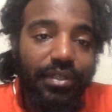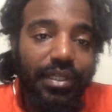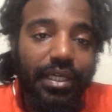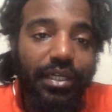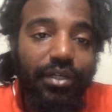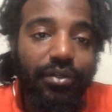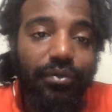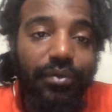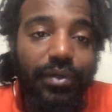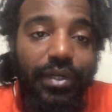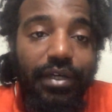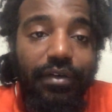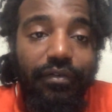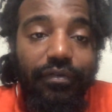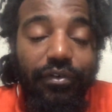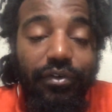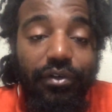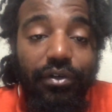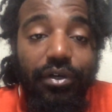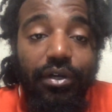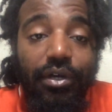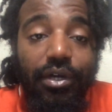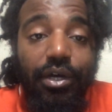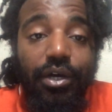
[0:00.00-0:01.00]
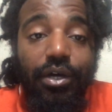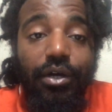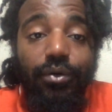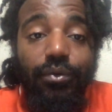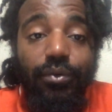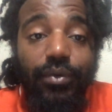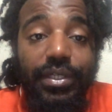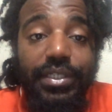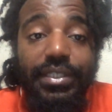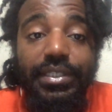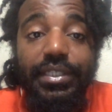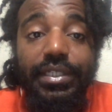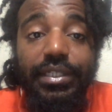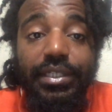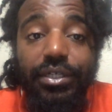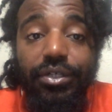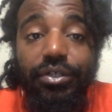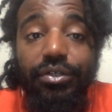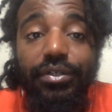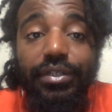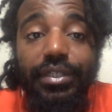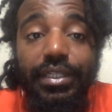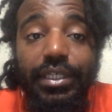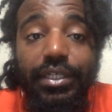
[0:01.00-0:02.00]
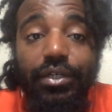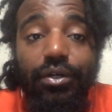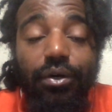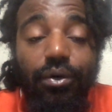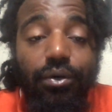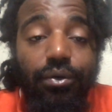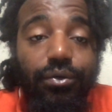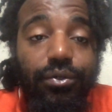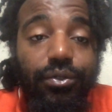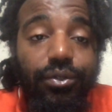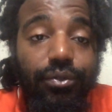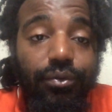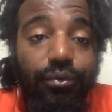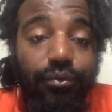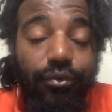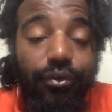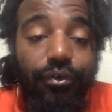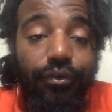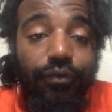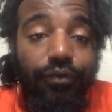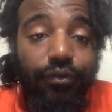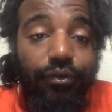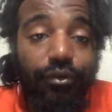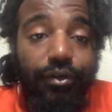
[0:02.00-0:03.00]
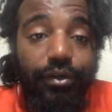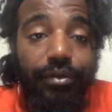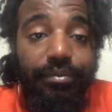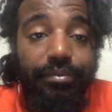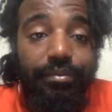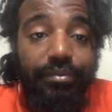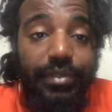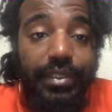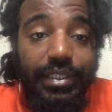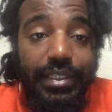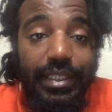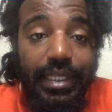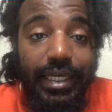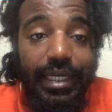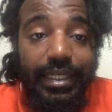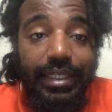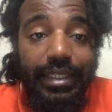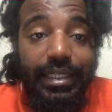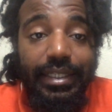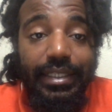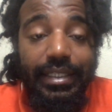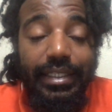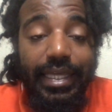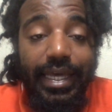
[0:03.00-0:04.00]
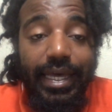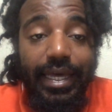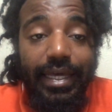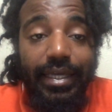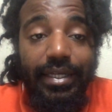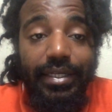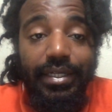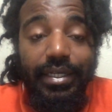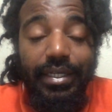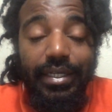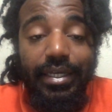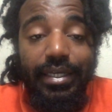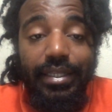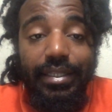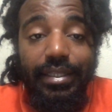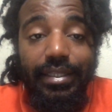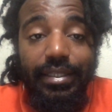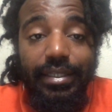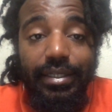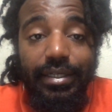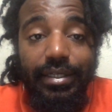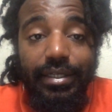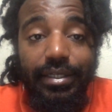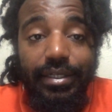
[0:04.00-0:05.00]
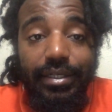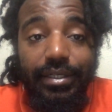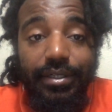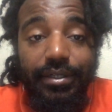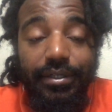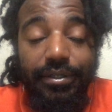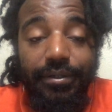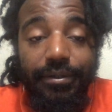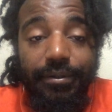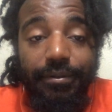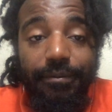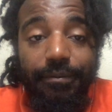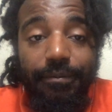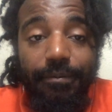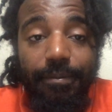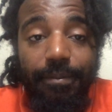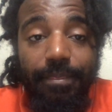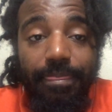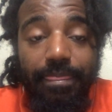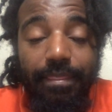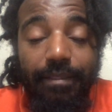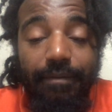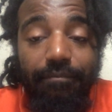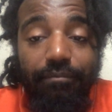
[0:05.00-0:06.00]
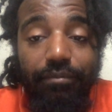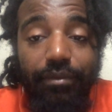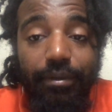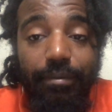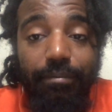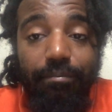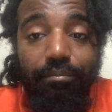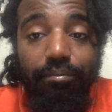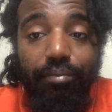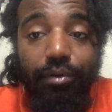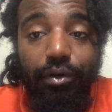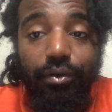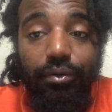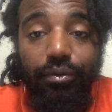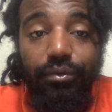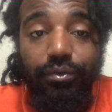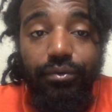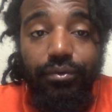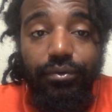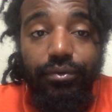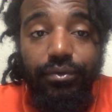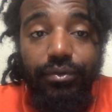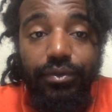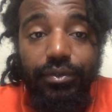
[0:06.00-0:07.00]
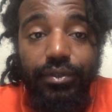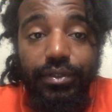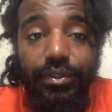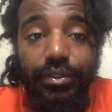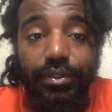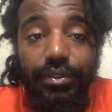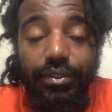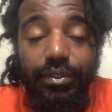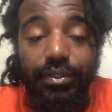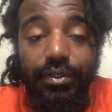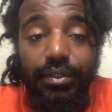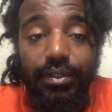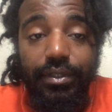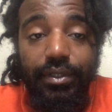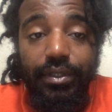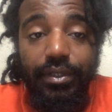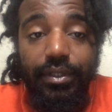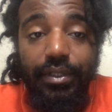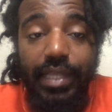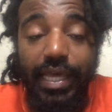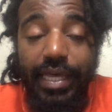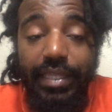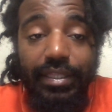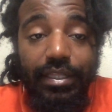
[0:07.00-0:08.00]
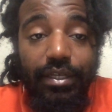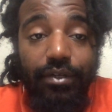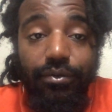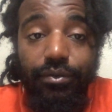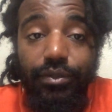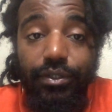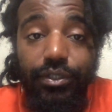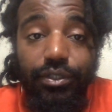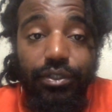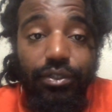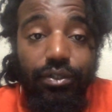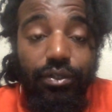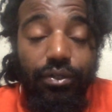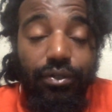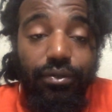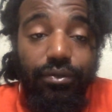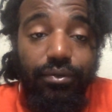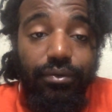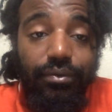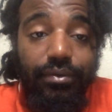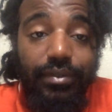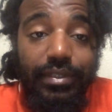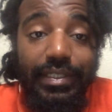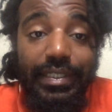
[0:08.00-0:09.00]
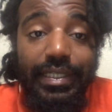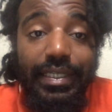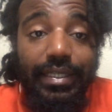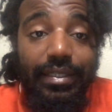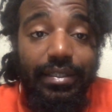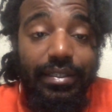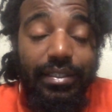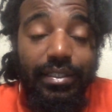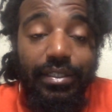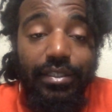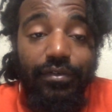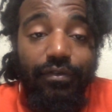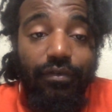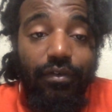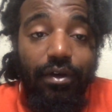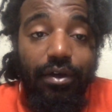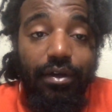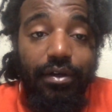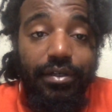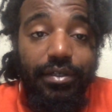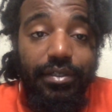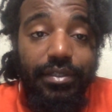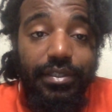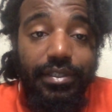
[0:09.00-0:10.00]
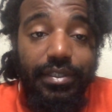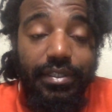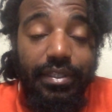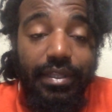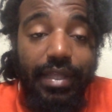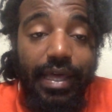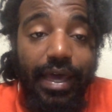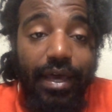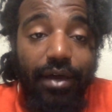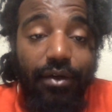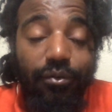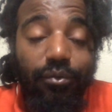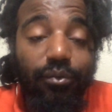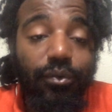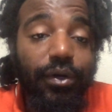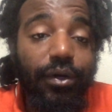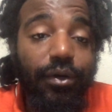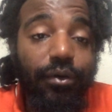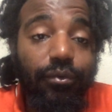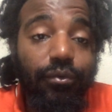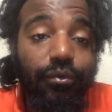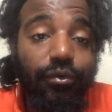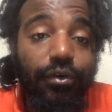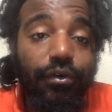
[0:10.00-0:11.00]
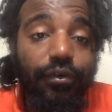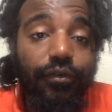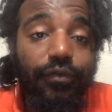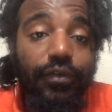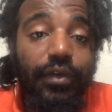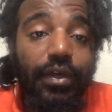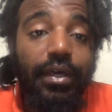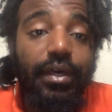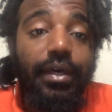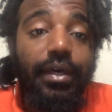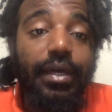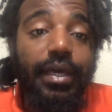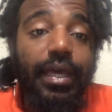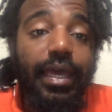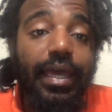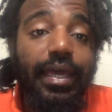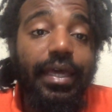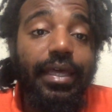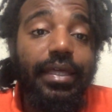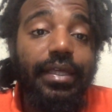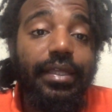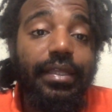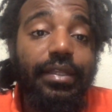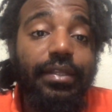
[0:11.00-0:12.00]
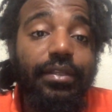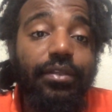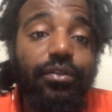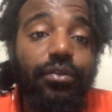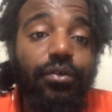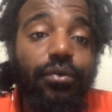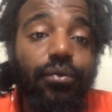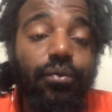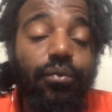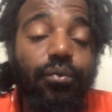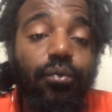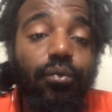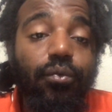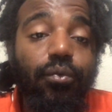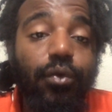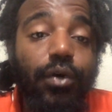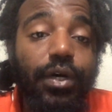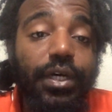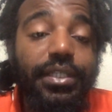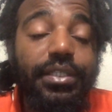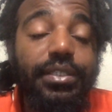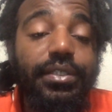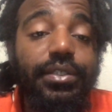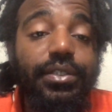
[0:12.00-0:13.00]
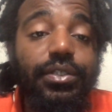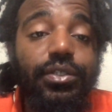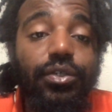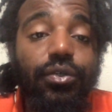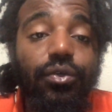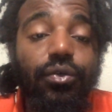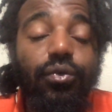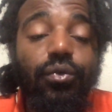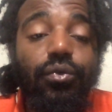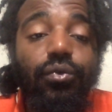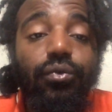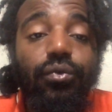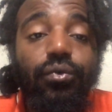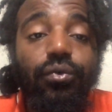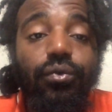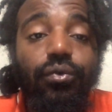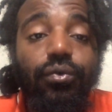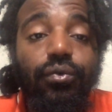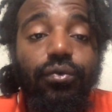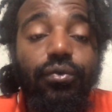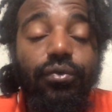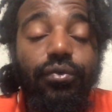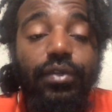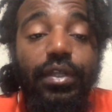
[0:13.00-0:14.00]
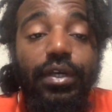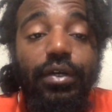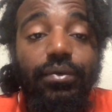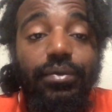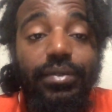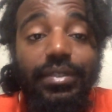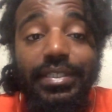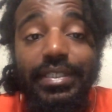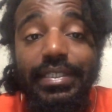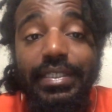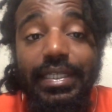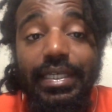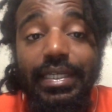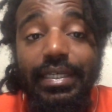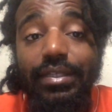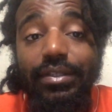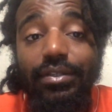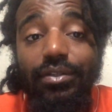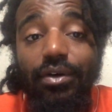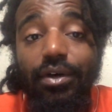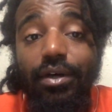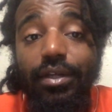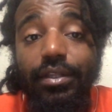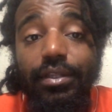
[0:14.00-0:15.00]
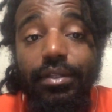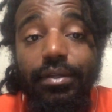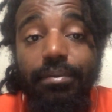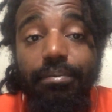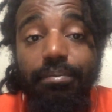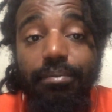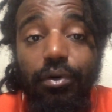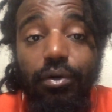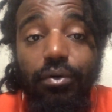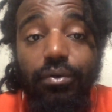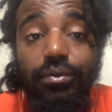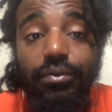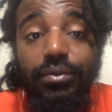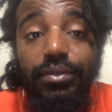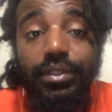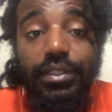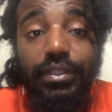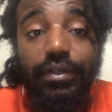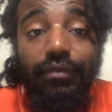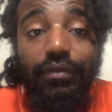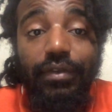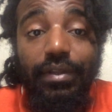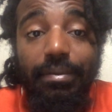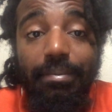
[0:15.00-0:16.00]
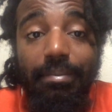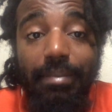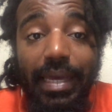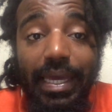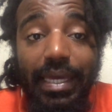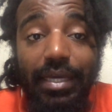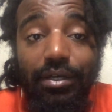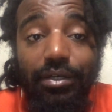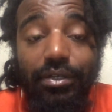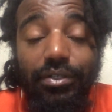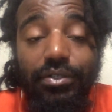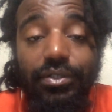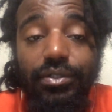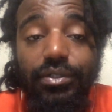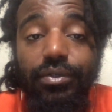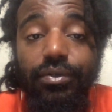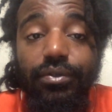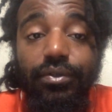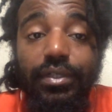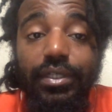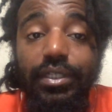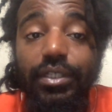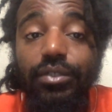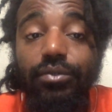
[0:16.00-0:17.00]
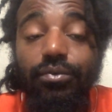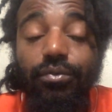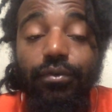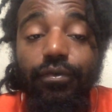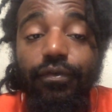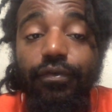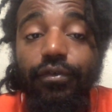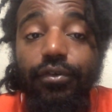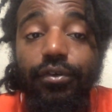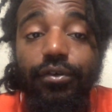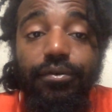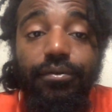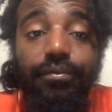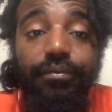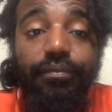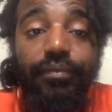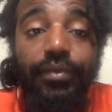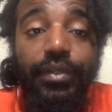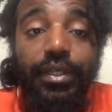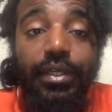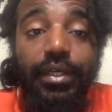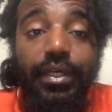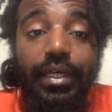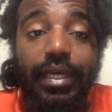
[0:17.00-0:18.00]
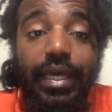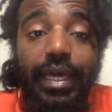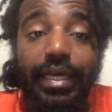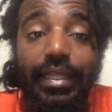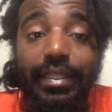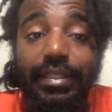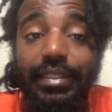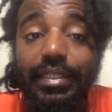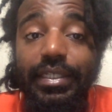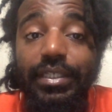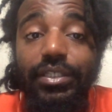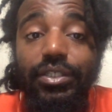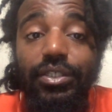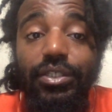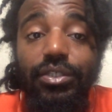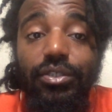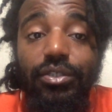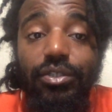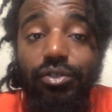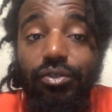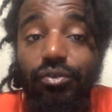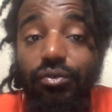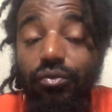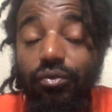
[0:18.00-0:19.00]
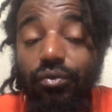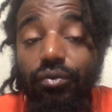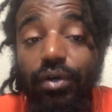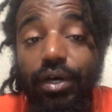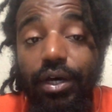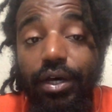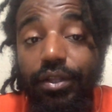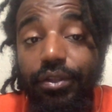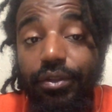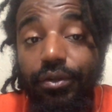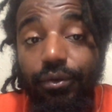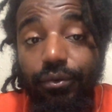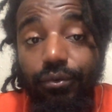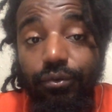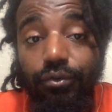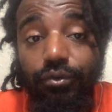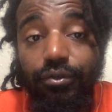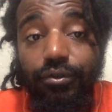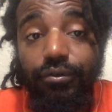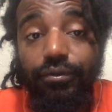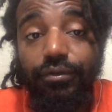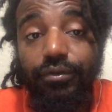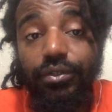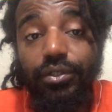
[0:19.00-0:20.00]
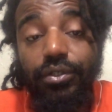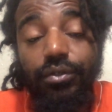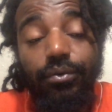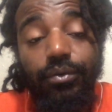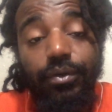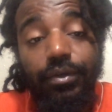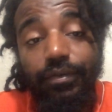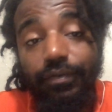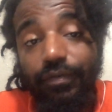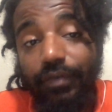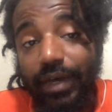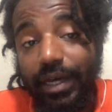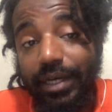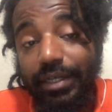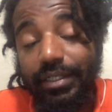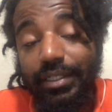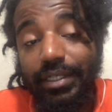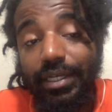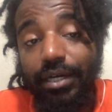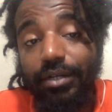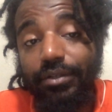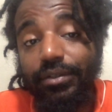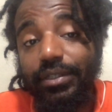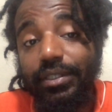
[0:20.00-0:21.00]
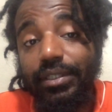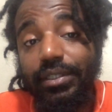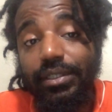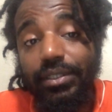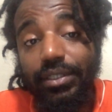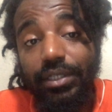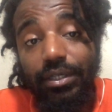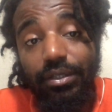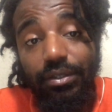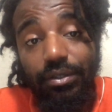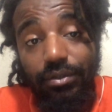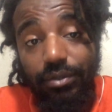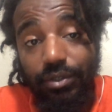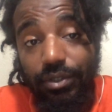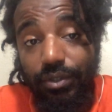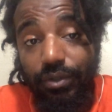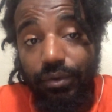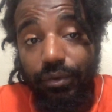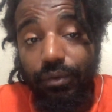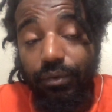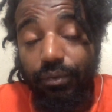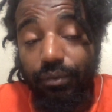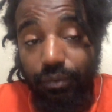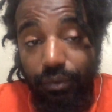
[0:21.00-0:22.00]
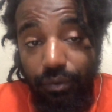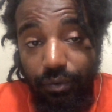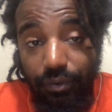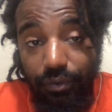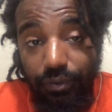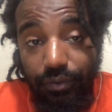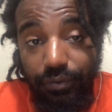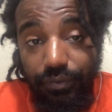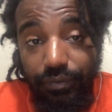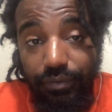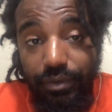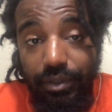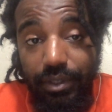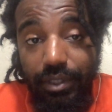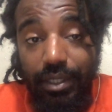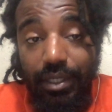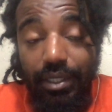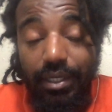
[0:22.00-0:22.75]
lady, whatever, was literally an older wolf. Grimm stated that the bones, that there was no teeth as far as that werewolf. And the ones who, there was teeth on the bones of the mayor, so these were from at least two other wolves. So we find out these other two wolves,